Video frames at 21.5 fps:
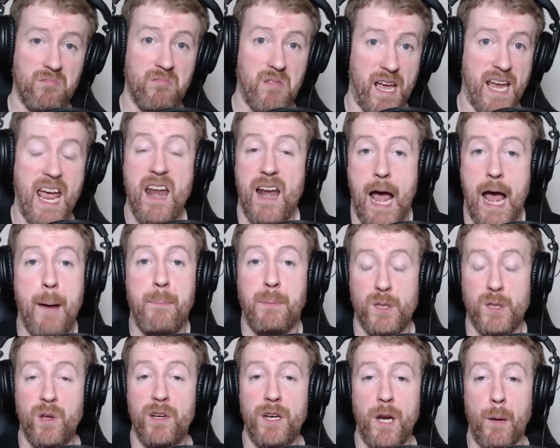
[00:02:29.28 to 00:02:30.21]
Again,
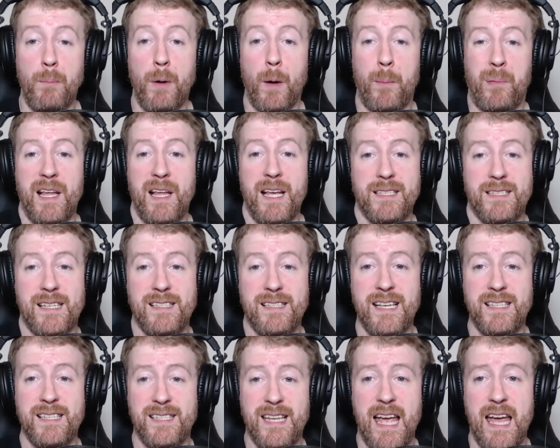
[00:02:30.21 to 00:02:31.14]
happens with a number of players, as
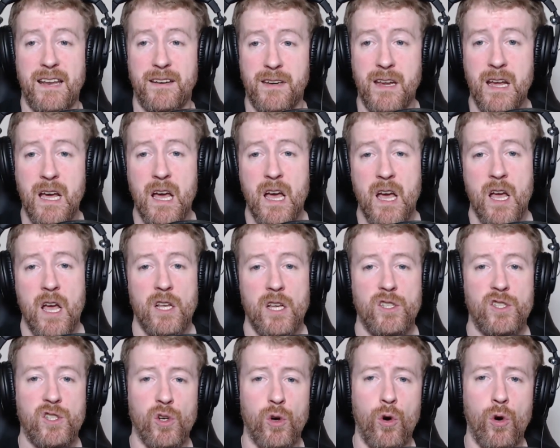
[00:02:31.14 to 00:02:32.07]
I said.
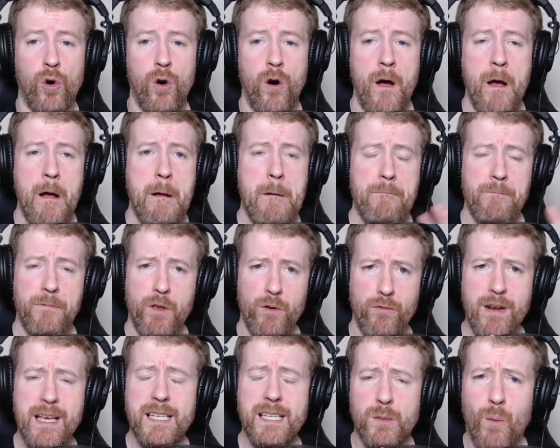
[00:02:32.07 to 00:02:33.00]
So the
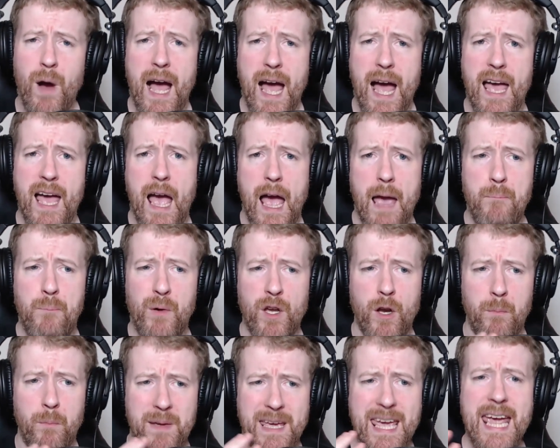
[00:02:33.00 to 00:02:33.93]
reason why I
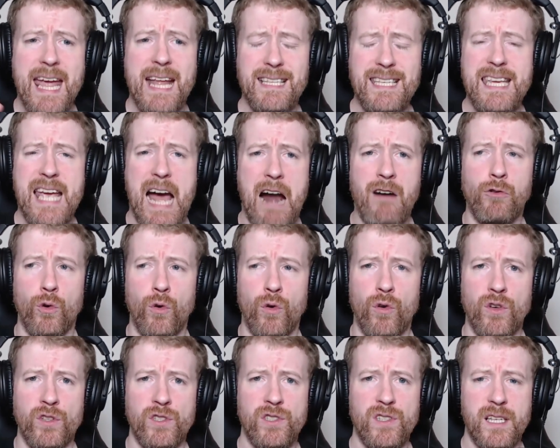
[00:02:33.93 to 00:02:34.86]
bring up Katie
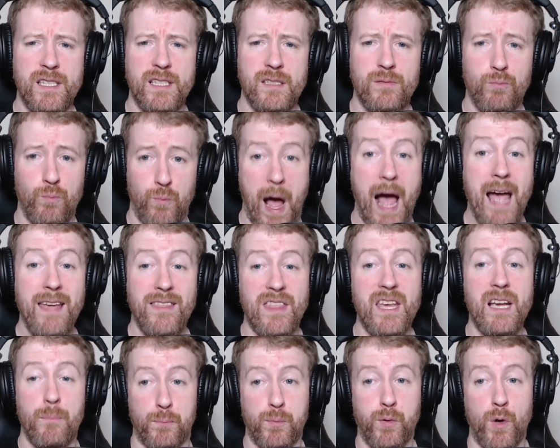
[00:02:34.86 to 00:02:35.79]
Arrows as, I
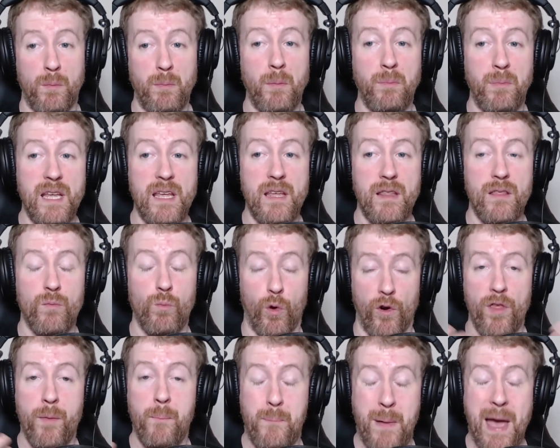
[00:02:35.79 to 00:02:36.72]
think, probably
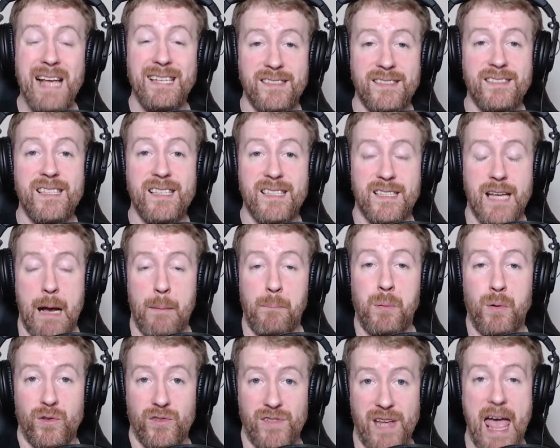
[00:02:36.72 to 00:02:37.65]
one of the best
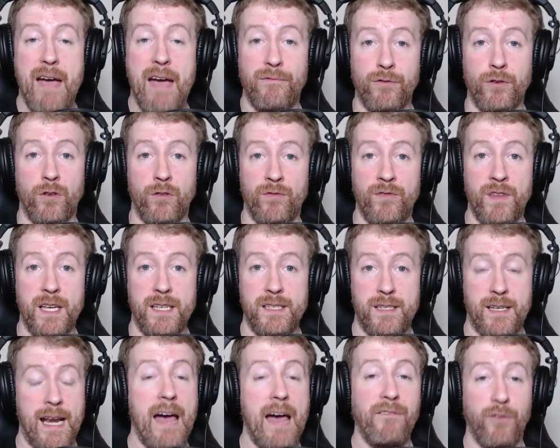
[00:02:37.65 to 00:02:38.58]
examples ever of
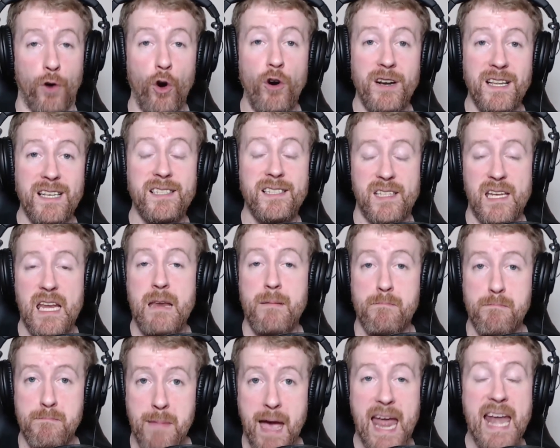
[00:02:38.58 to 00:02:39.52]
this, and I've already
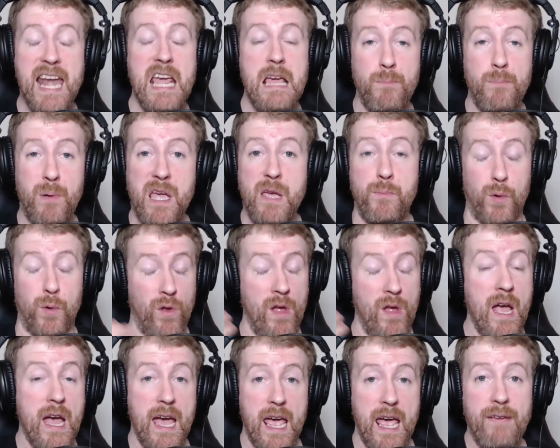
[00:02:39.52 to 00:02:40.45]
seen many
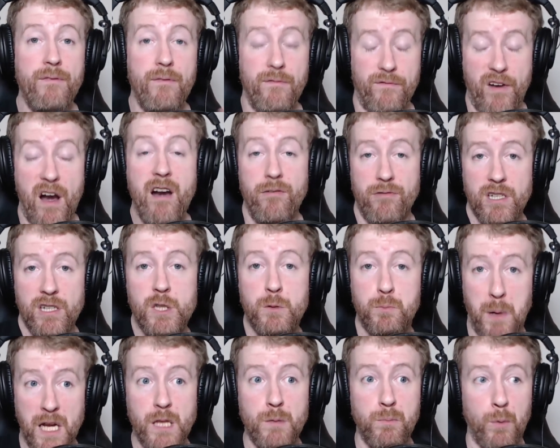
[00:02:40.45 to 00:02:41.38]
people, even very
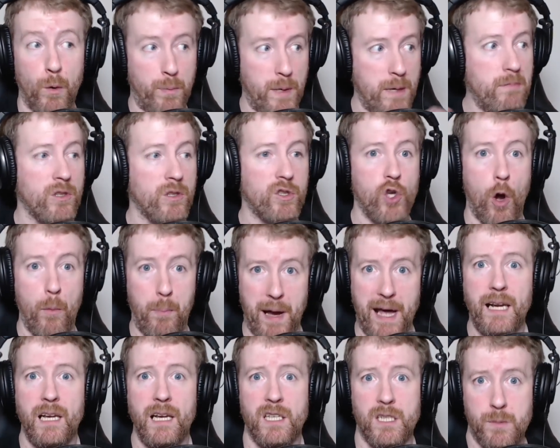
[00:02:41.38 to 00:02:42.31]
respectable people, top
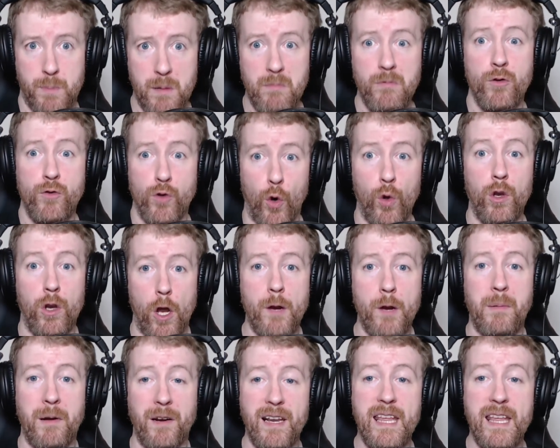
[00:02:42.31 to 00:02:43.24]
analysts, people who know a lot
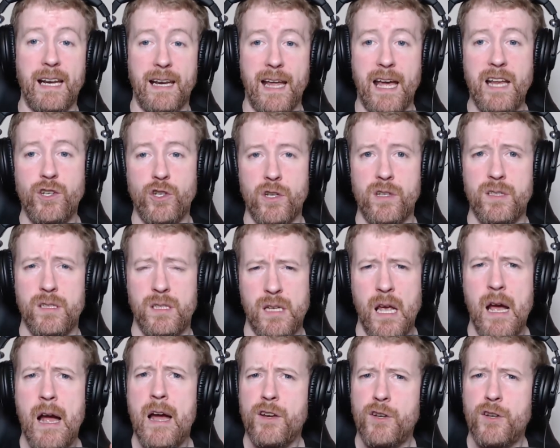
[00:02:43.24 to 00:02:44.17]
about League of Legends,
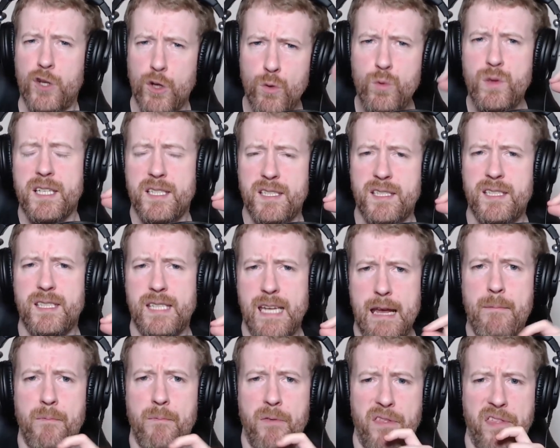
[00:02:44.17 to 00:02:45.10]
do this
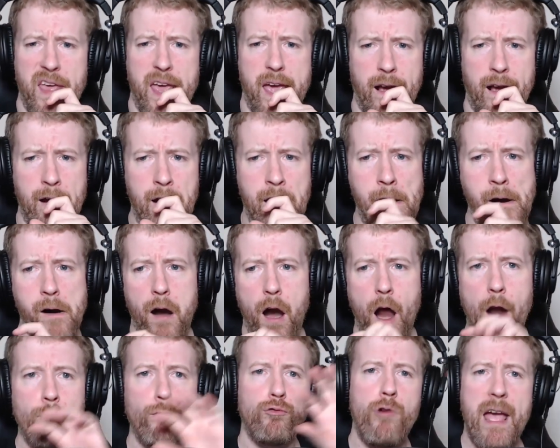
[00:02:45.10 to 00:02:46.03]
same thing
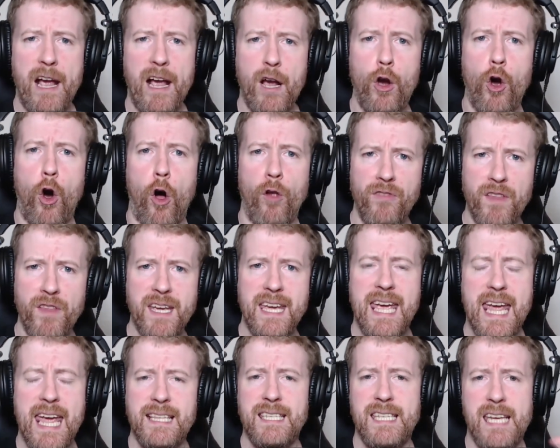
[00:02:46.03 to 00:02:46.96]
and retcon the
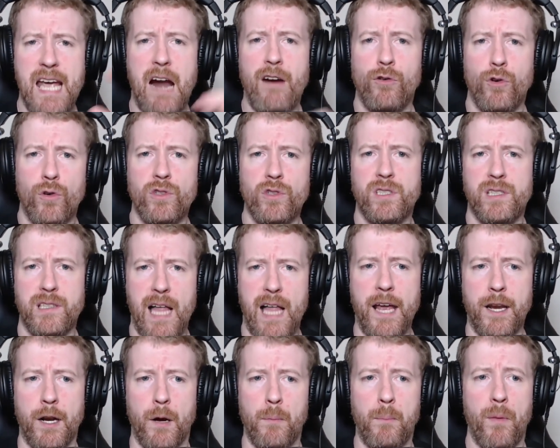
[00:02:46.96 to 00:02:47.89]
Katie Arrows
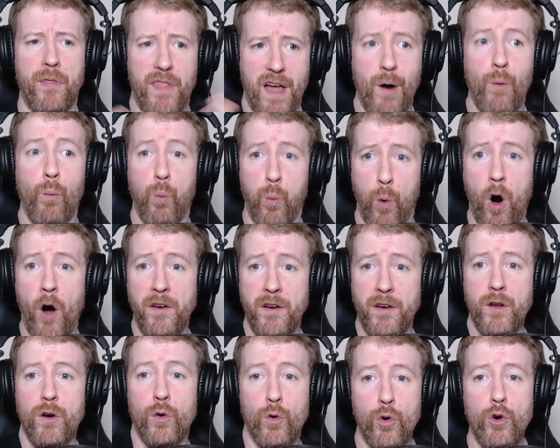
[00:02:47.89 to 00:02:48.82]
lineup that
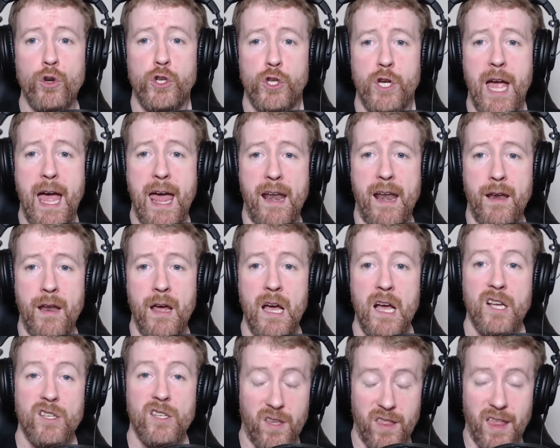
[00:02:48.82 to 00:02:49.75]
won OGN.
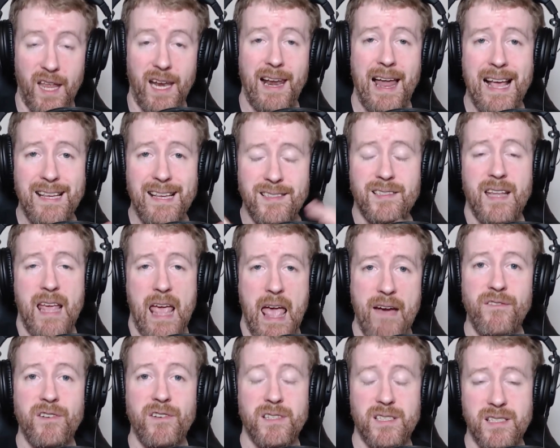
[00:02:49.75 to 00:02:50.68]
So the last
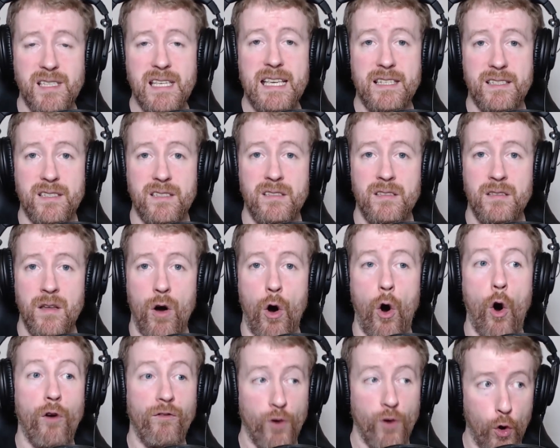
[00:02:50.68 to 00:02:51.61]
ever
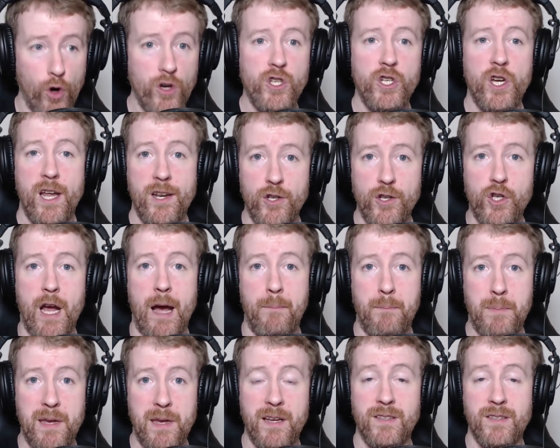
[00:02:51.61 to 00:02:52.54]
season of OGN
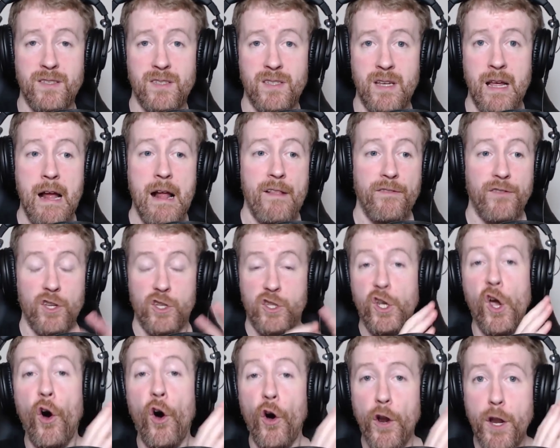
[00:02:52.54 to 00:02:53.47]
Champions, the
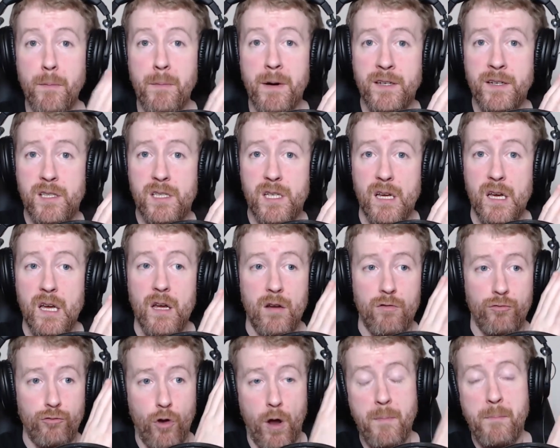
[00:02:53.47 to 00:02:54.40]
tournament
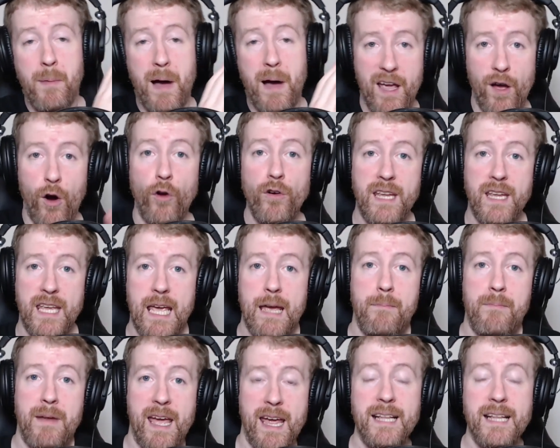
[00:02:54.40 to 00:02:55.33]
run by
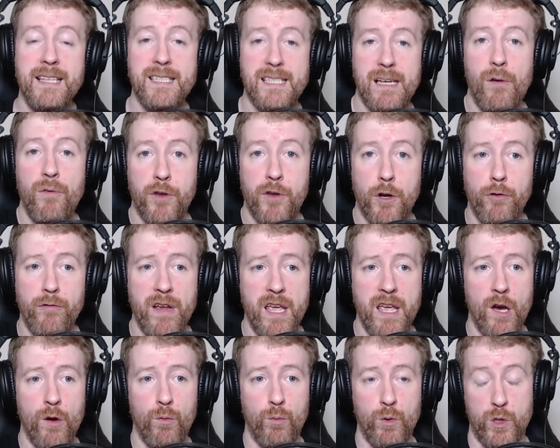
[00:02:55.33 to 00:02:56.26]
OnGameNet in South
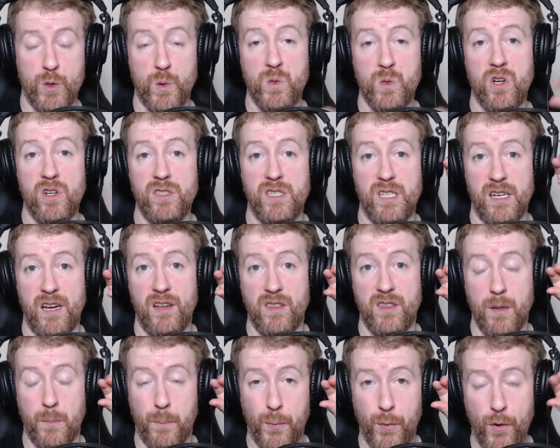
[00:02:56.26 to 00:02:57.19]
Korea, which was
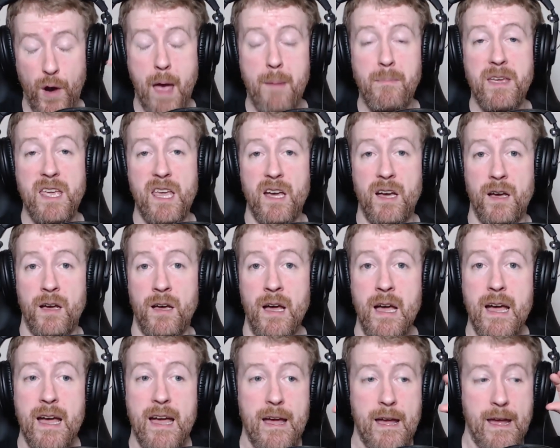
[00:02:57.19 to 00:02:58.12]
considered the premier